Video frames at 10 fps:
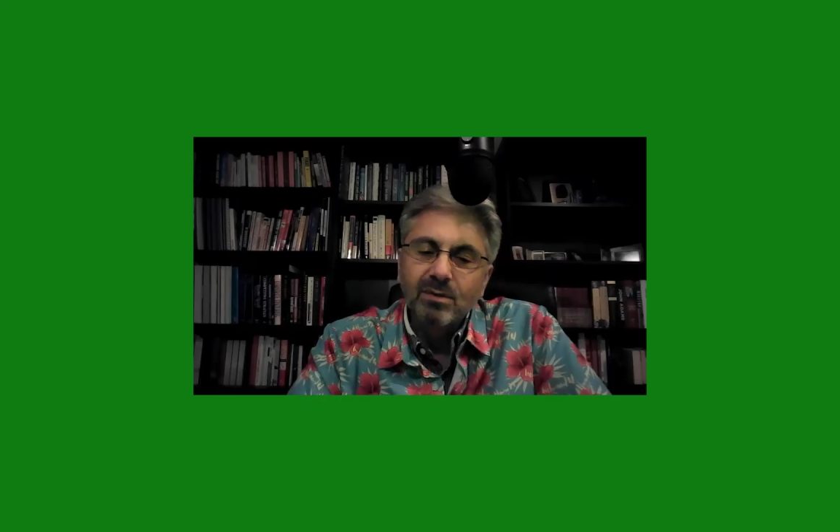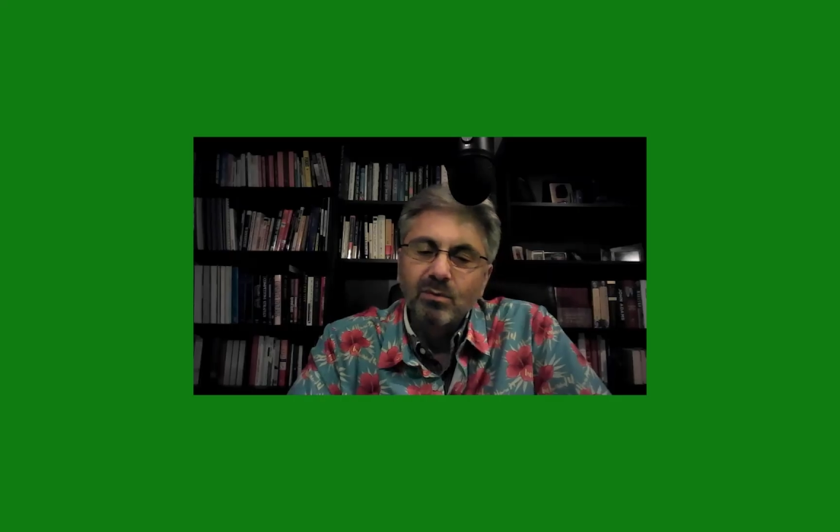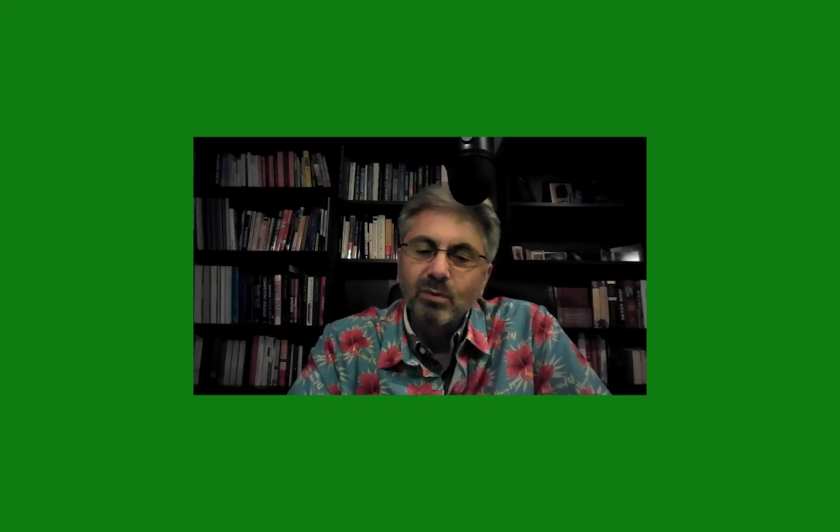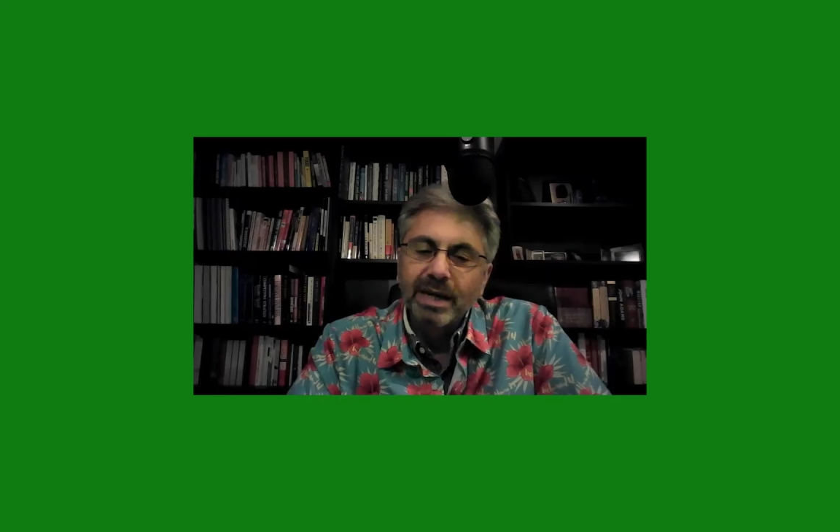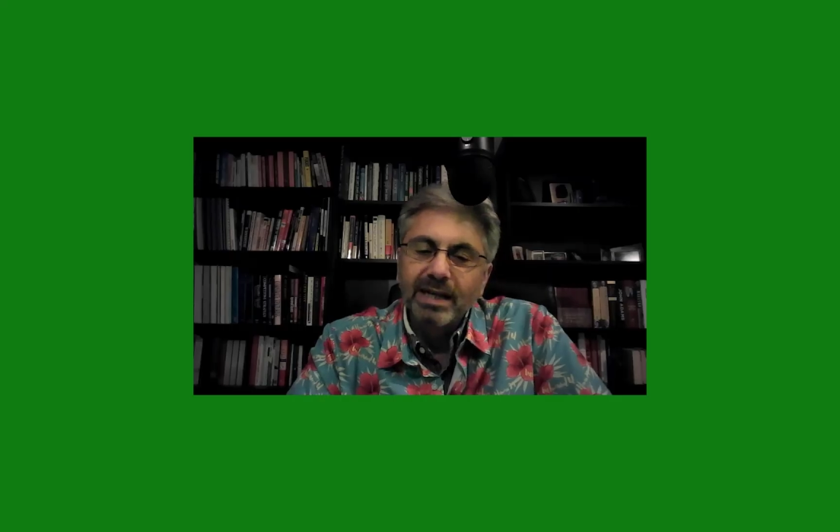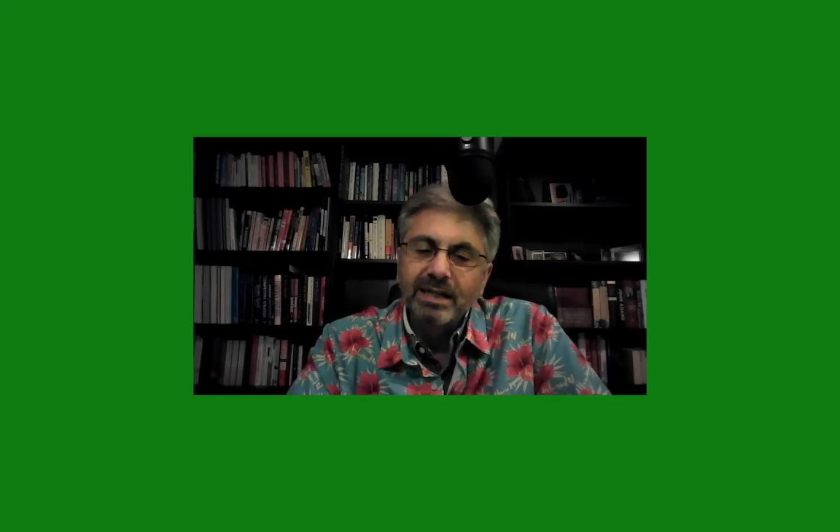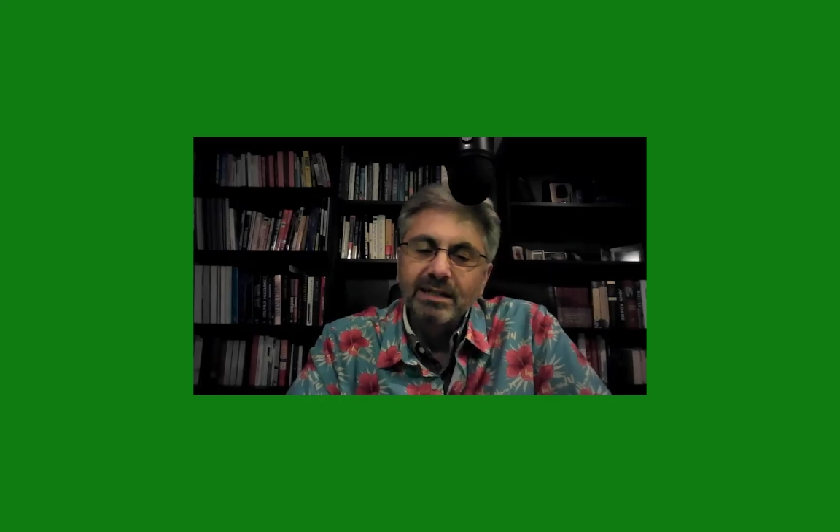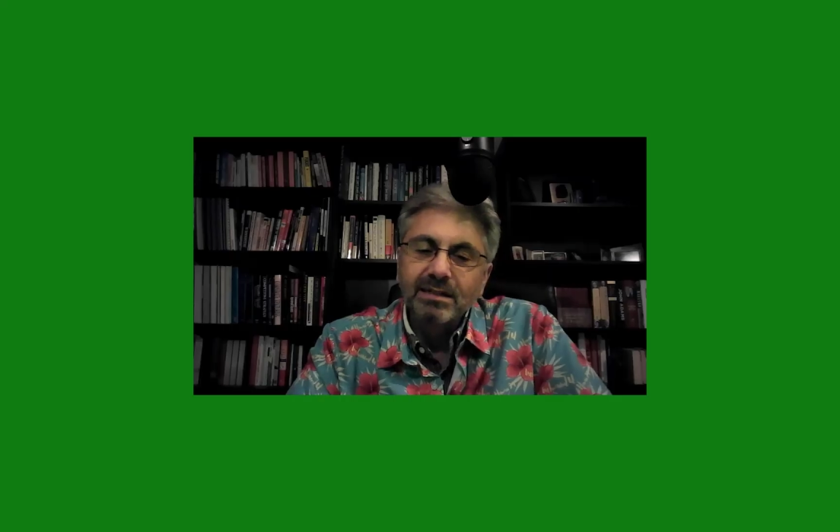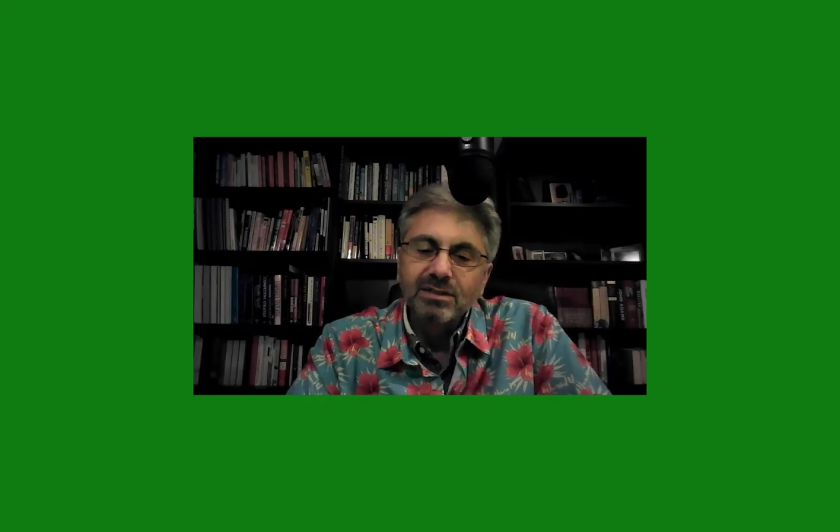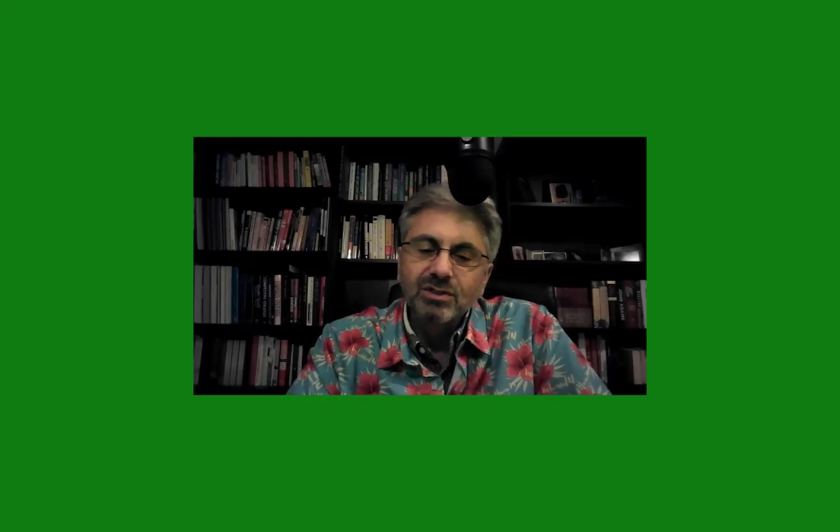
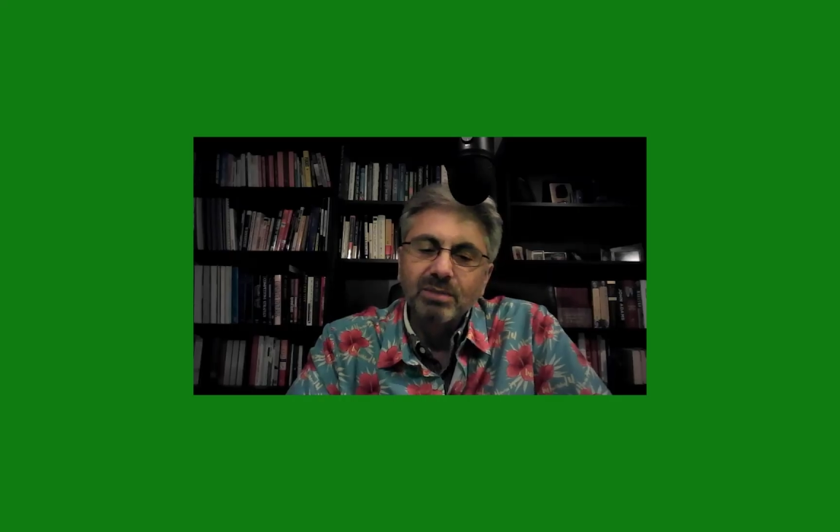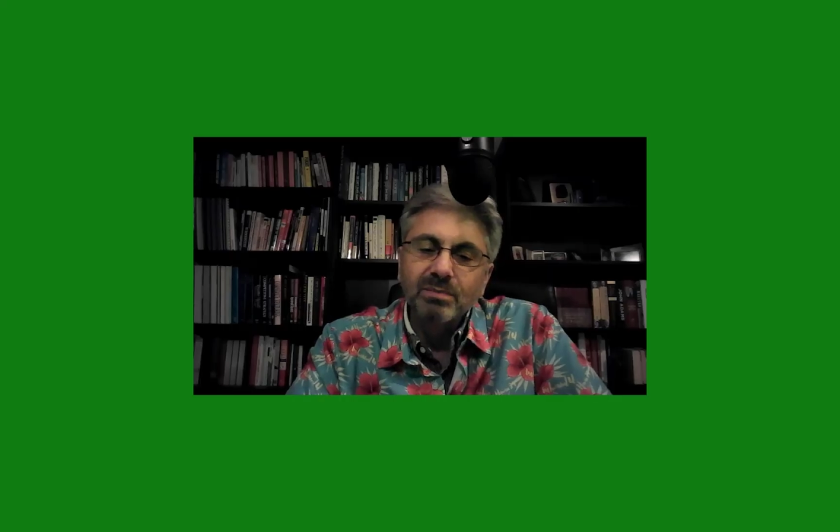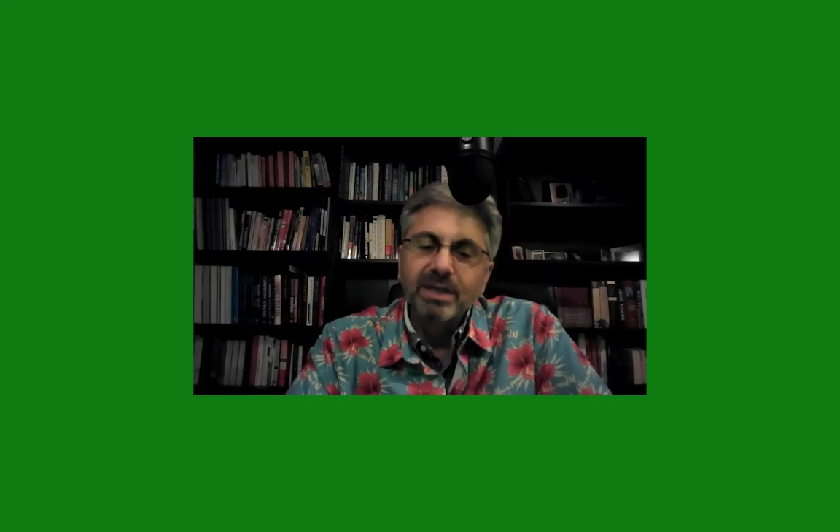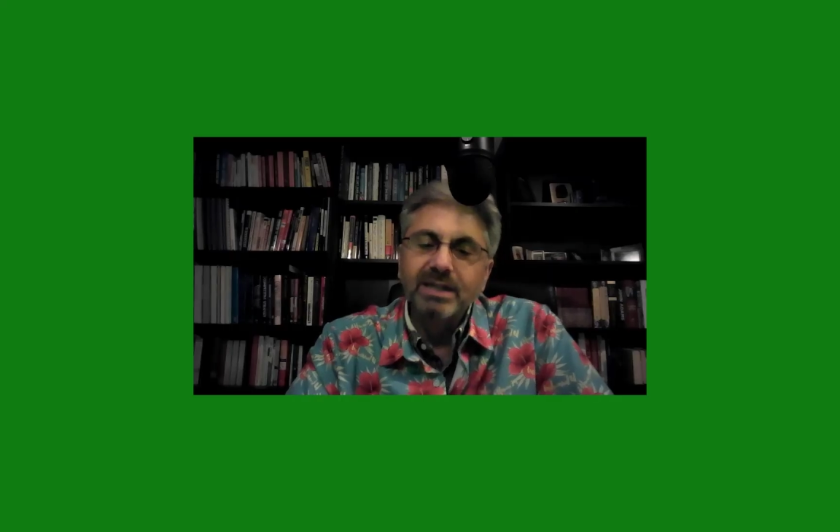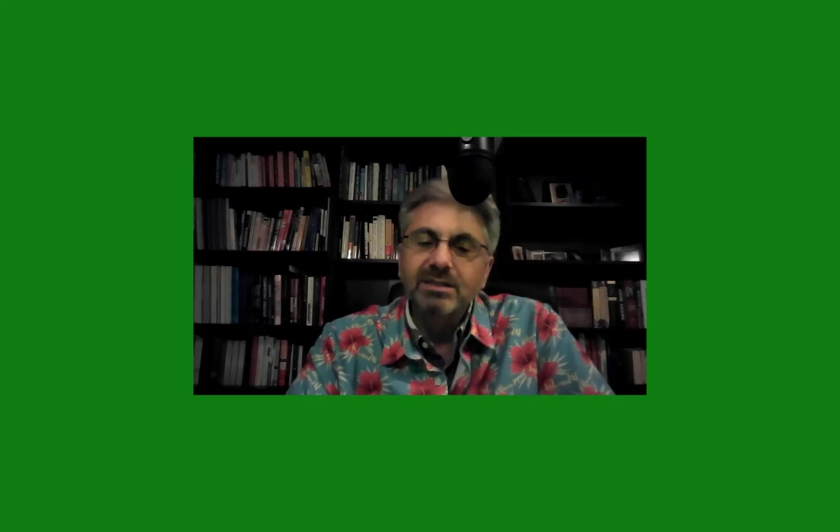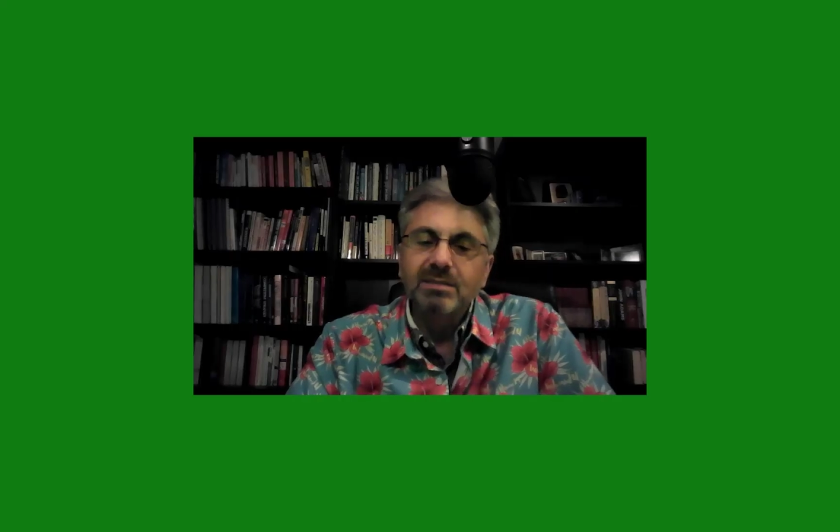Radiance she placed